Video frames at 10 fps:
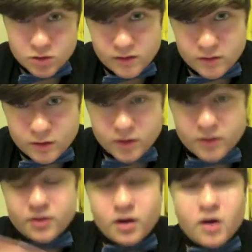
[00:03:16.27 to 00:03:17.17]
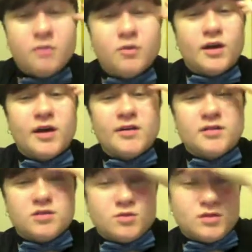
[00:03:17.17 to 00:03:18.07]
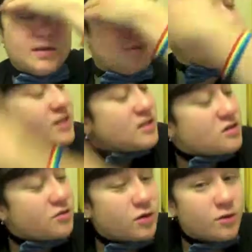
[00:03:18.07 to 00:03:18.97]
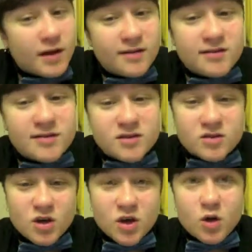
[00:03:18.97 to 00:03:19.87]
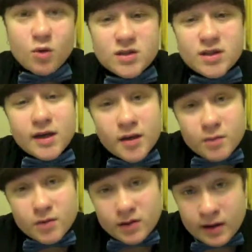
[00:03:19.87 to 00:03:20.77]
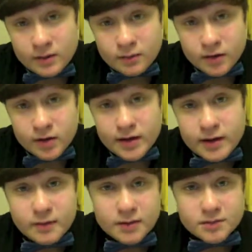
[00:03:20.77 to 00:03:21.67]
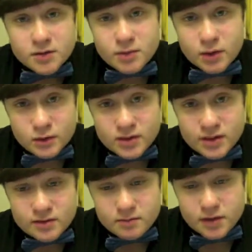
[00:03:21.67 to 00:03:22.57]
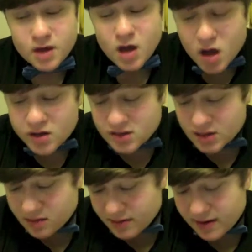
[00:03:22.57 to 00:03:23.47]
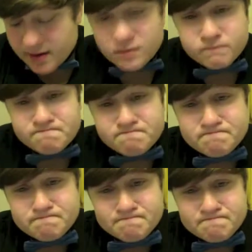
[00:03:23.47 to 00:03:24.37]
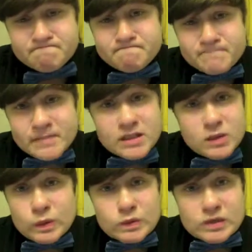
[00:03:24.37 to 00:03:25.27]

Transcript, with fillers: Um, you guys will not see this for a while because once I hit up the library, I'll be able to post it. But until then, you won't see it.